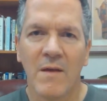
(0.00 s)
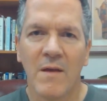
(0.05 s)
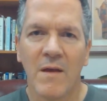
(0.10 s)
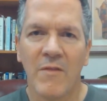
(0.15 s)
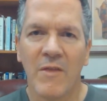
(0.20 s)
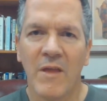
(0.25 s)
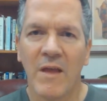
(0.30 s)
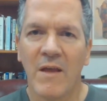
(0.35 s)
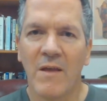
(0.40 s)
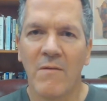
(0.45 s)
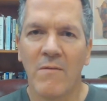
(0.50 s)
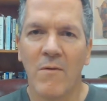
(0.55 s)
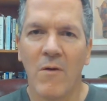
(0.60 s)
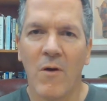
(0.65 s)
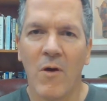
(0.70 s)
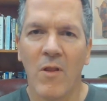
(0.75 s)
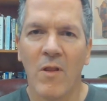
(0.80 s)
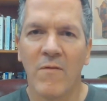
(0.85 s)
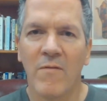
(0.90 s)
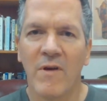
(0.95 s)
I think
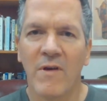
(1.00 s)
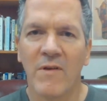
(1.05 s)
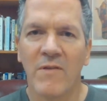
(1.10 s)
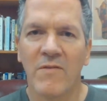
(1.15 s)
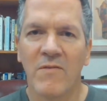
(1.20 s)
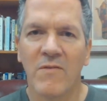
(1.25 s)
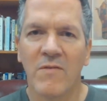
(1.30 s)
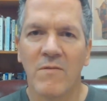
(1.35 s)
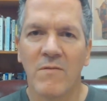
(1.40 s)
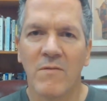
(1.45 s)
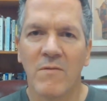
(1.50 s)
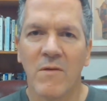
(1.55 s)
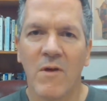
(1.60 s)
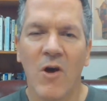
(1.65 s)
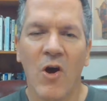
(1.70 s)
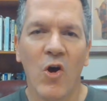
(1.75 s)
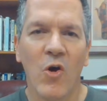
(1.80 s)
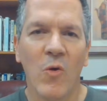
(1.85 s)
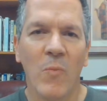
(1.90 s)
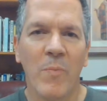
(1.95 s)
all of us
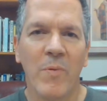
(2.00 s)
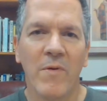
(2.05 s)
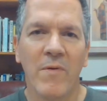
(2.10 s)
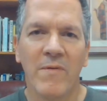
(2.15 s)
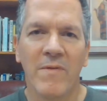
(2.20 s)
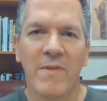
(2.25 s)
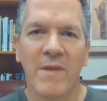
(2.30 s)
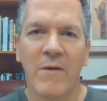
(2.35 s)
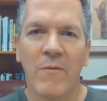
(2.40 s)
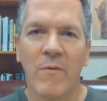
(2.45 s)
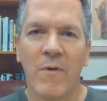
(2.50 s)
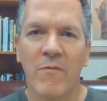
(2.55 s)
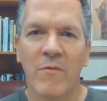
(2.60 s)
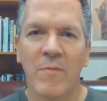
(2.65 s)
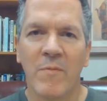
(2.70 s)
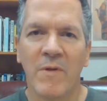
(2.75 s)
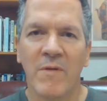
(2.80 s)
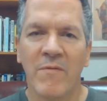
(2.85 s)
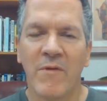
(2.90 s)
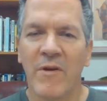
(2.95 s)
hope that we
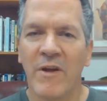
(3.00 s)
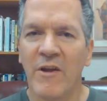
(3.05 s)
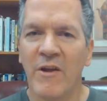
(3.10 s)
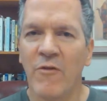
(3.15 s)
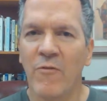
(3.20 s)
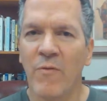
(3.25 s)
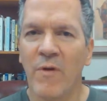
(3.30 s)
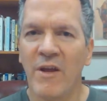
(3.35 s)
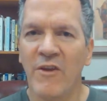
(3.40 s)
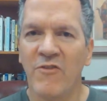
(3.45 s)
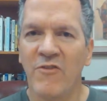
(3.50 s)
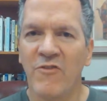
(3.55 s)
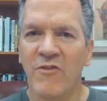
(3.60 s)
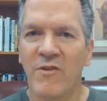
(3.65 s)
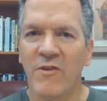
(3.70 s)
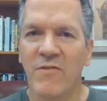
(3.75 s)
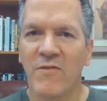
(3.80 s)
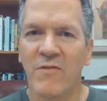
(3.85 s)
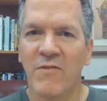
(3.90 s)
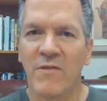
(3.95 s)
would be very
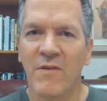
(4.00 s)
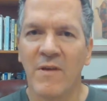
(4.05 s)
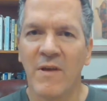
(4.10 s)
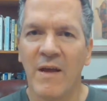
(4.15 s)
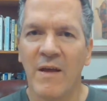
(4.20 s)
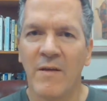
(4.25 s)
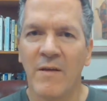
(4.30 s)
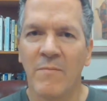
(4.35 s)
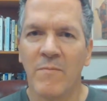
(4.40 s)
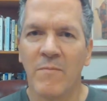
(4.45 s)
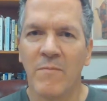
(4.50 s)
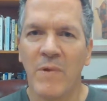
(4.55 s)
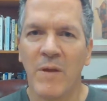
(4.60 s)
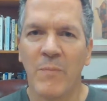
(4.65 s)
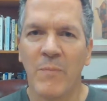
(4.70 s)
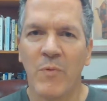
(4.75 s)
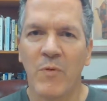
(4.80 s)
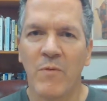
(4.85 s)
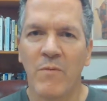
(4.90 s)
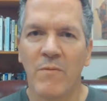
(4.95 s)
gracious
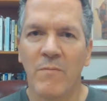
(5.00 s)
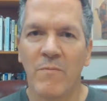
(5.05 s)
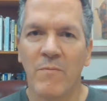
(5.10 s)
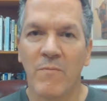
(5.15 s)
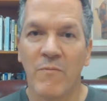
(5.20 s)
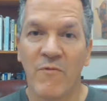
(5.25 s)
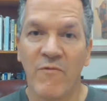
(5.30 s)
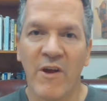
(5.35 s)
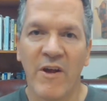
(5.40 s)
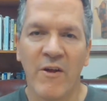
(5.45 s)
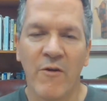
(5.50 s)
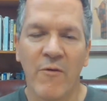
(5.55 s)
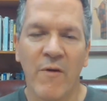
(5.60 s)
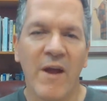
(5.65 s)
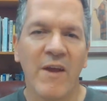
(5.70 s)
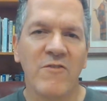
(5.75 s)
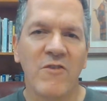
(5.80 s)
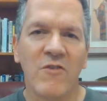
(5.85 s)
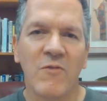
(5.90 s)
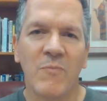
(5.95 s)
people
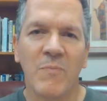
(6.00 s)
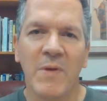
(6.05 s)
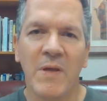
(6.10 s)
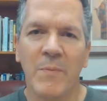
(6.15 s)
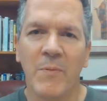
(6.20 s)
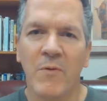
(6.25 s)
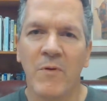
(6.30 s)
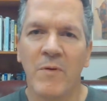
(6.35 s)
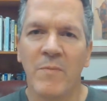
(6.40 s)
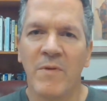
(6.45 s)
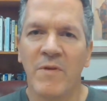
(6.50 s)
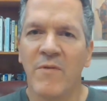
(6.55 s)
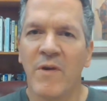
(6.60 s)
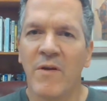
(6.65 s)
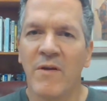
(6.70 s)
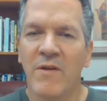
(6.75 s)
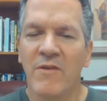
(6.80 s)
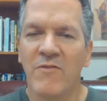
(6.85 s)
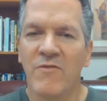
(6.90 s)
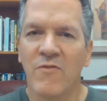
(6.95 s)
and be
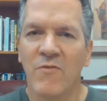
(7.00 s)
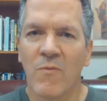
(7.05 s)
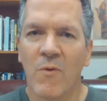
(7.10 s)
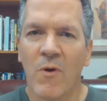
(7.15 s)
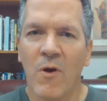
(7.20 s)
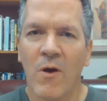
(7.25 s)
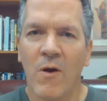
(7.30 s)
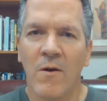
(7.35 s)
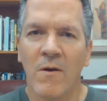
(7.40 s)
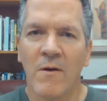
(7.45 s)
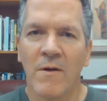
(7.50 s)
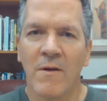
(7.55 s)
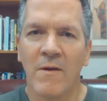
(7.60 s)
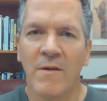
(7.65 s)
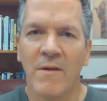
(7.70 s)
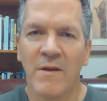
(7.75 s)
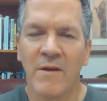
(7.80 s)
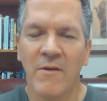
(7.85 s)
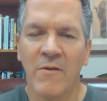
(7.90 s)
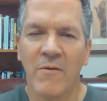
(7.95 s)
very strong
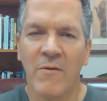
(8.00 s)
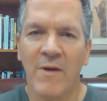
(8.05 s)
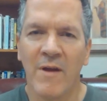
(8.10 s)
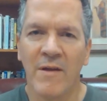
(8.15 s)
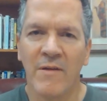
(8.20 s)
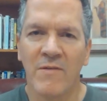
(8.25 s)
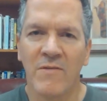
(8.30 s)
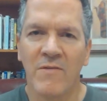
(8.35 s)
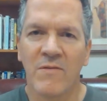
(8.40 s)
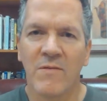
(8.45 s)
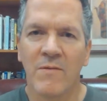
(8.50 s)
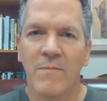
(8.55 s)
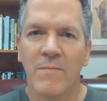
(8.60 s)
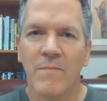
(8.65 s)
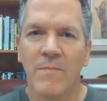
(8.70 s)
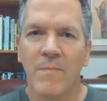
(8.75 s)
in grace.